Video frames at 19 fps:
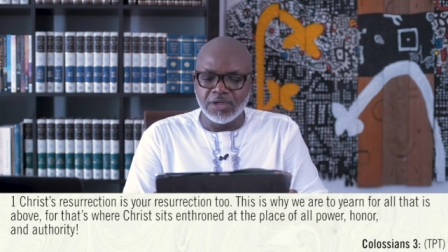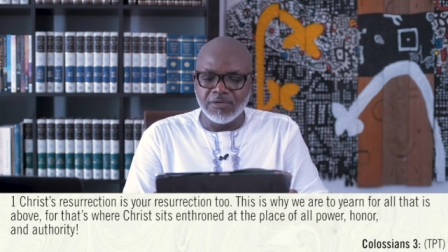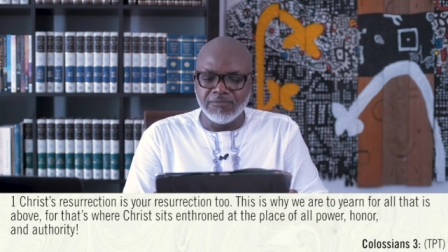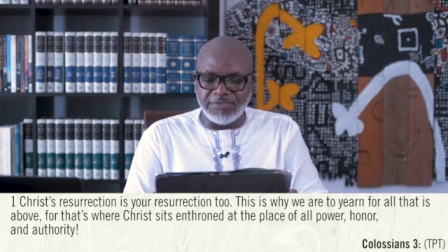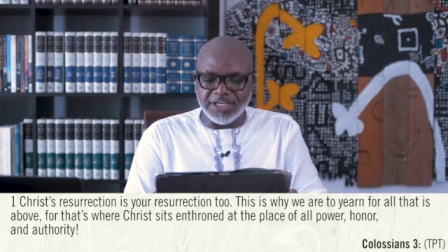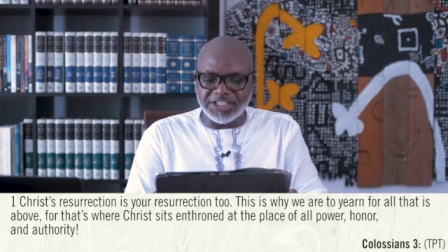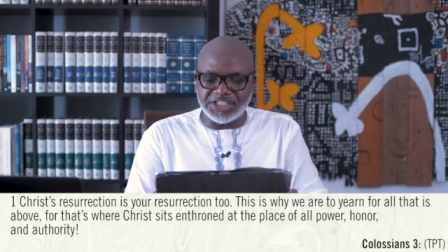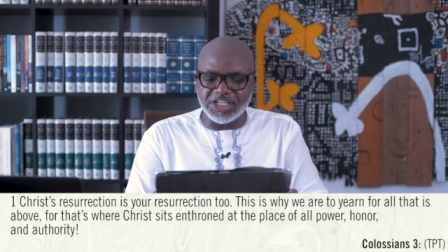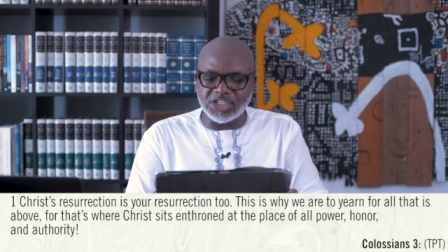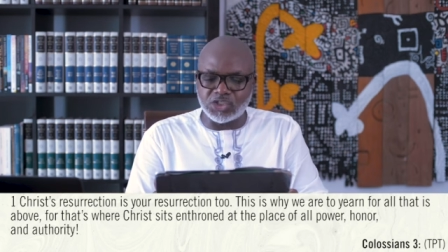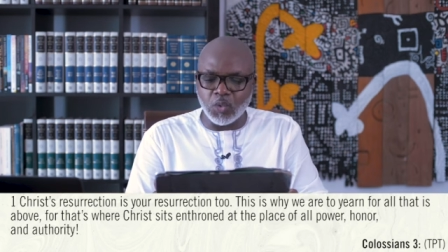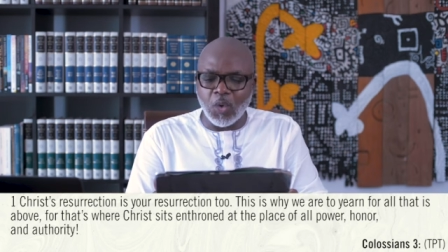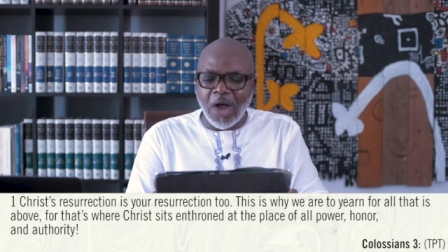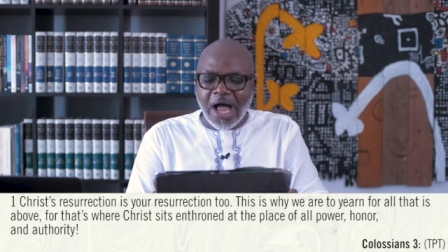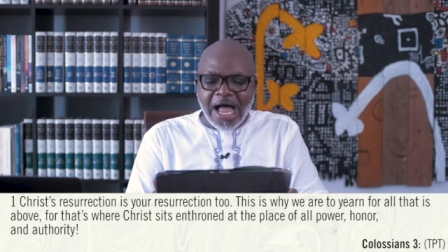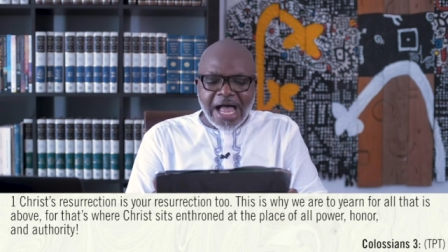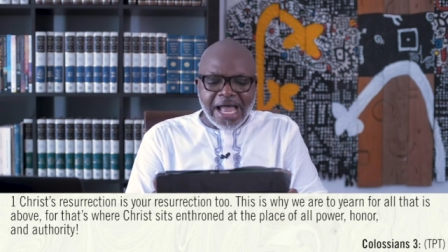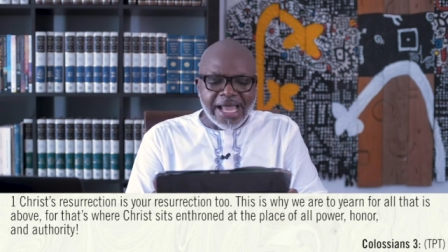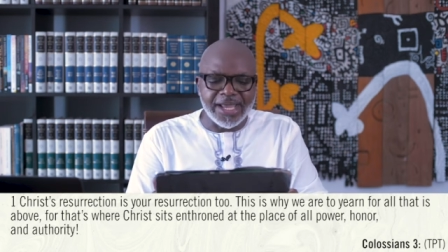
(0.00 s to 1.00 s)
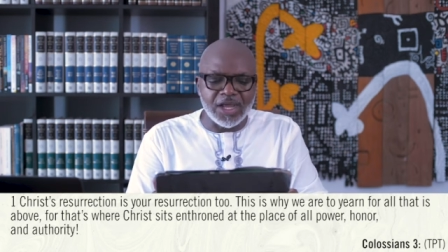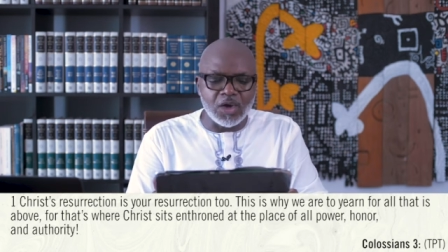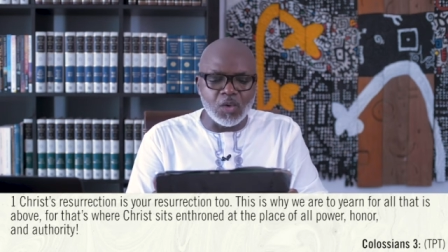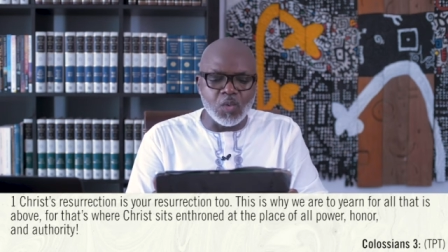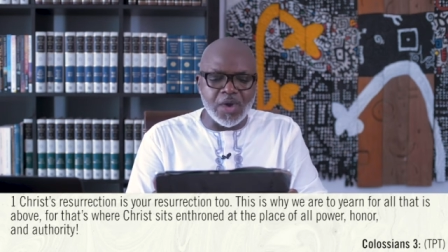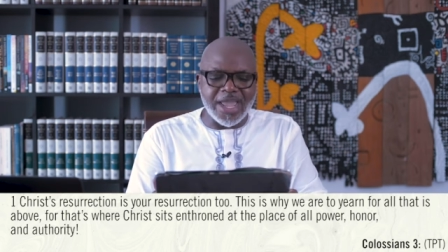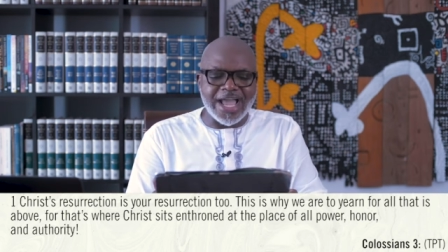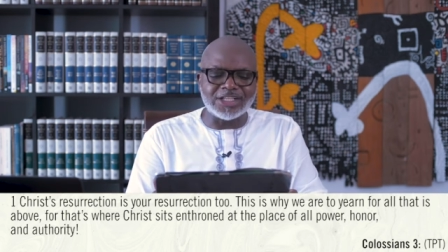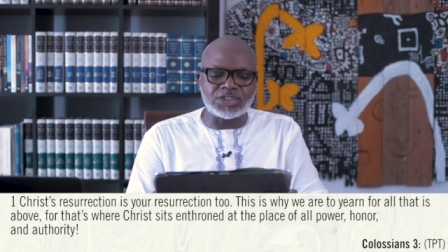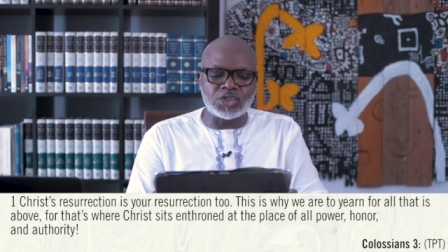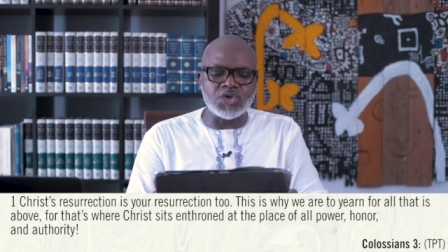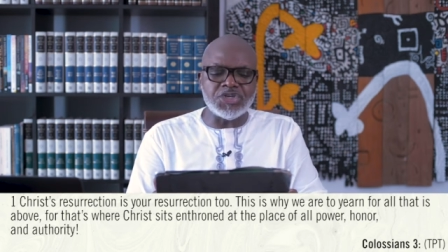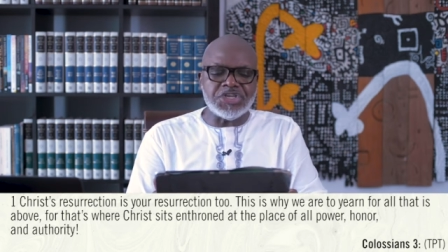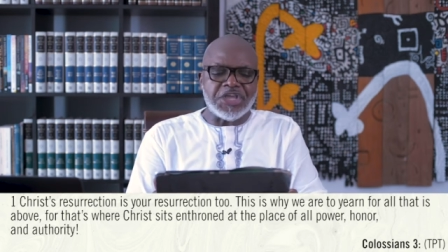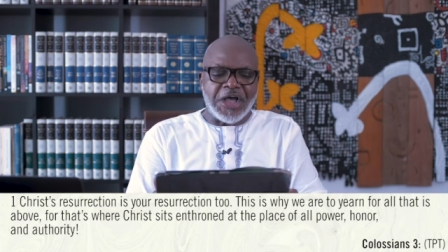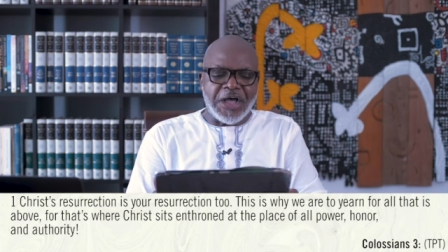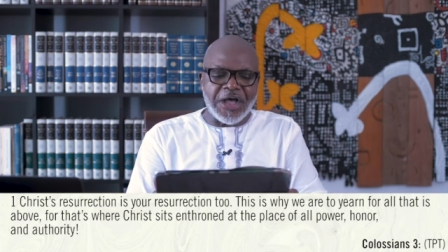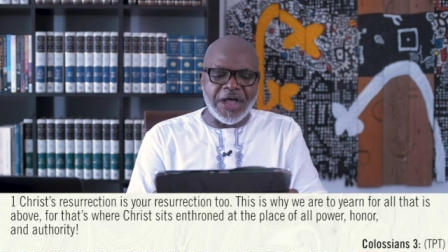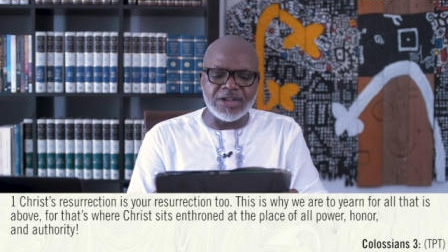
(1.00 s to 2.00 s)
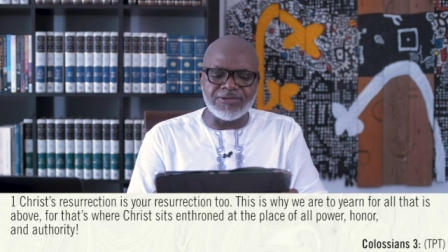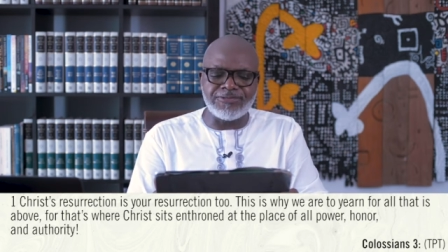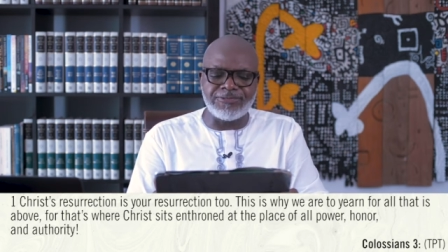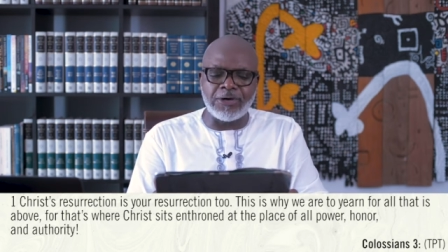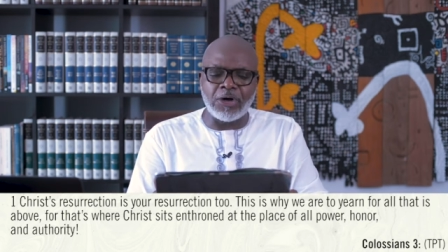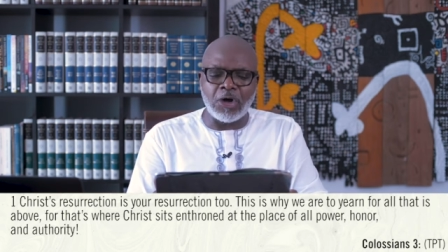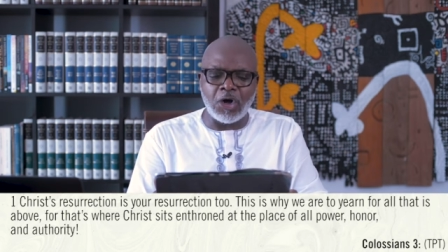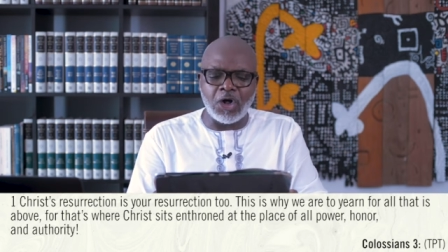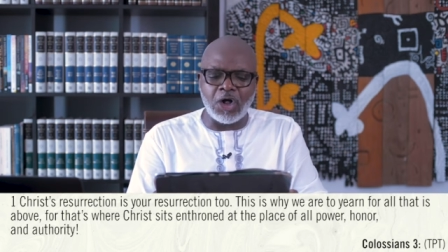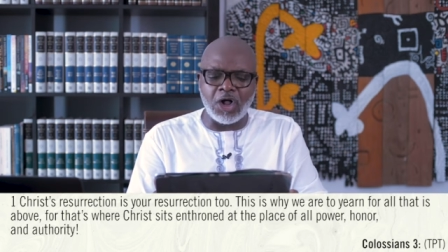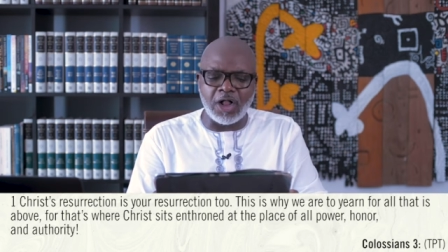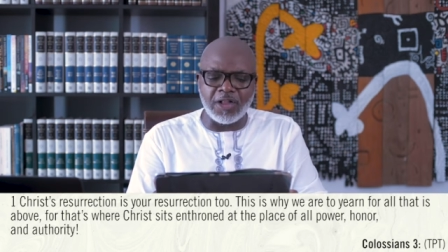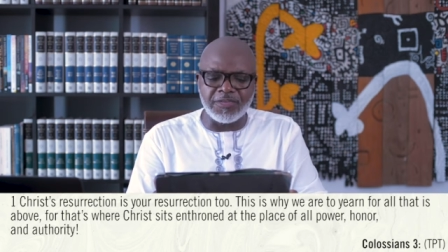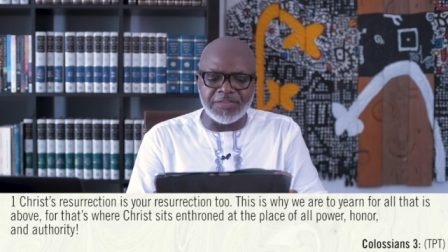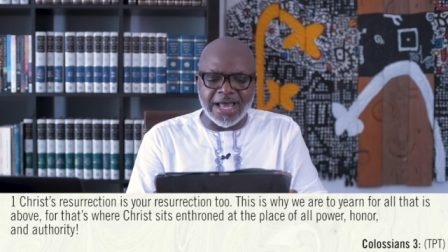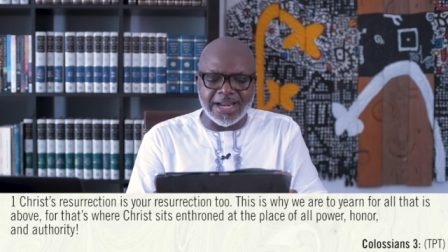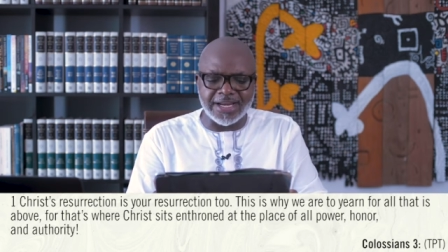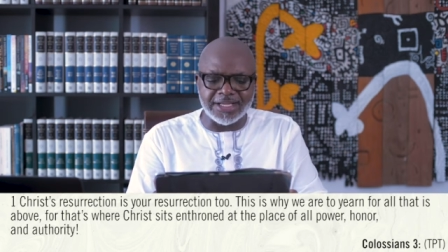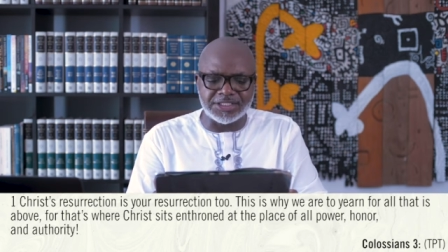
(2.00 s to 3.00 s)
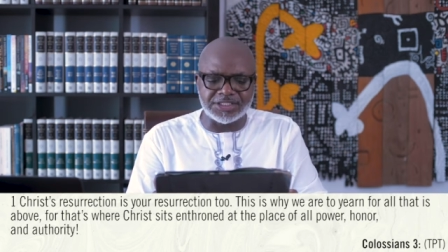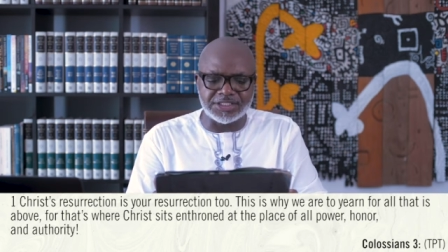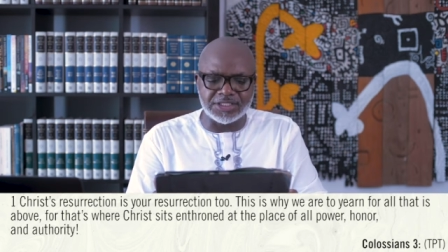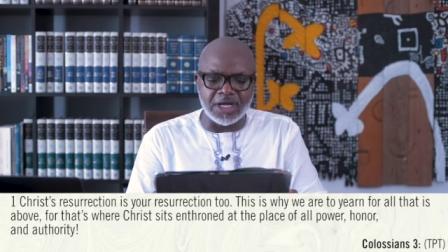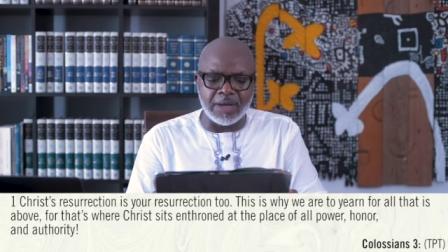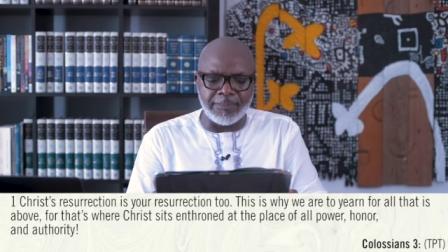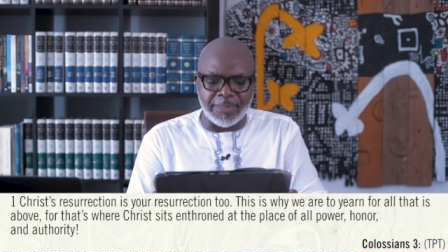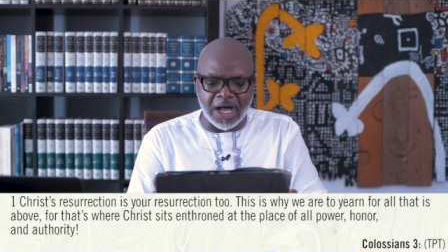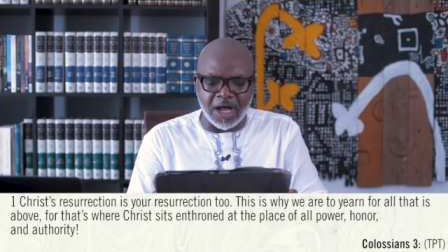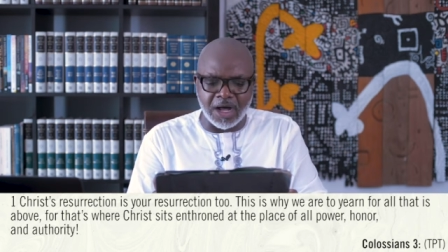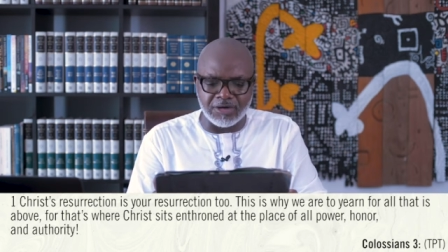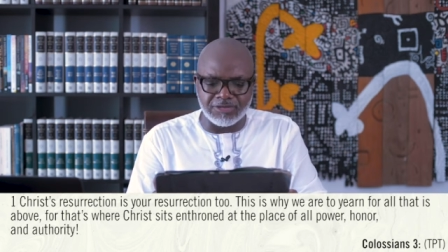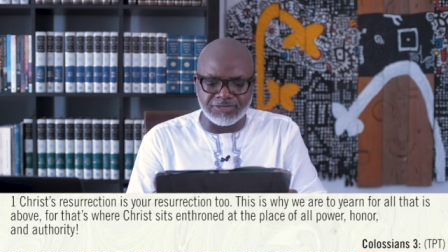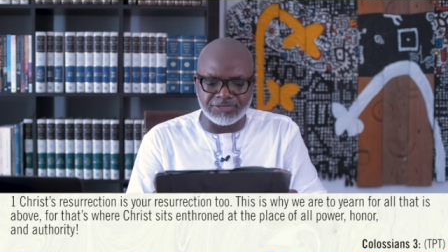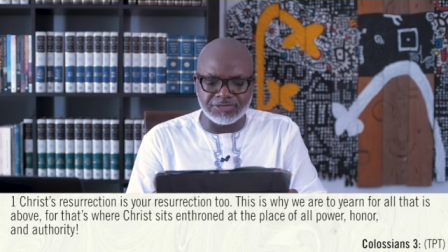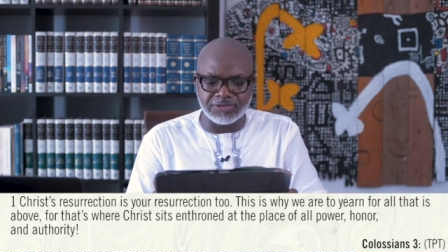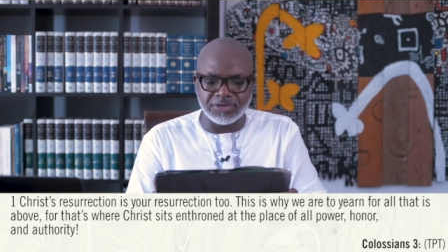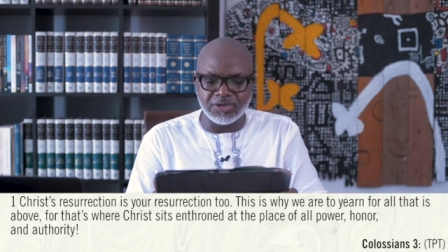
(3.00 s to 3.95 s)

This is why we are to yearn for all that is above.